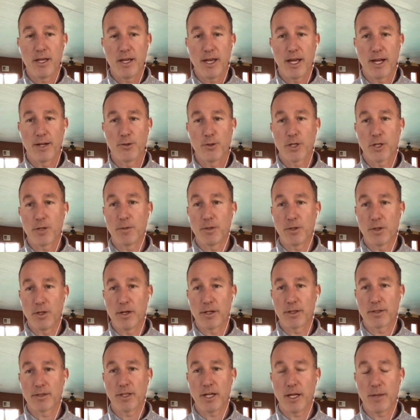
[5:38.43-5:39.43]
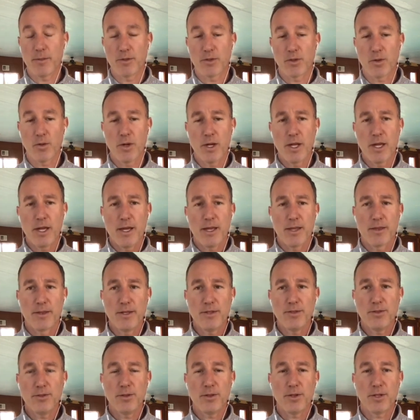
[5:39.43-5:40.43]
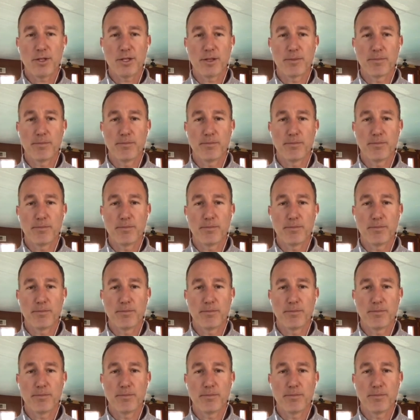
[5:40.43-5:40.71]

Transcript: And it took him a long time. So this took a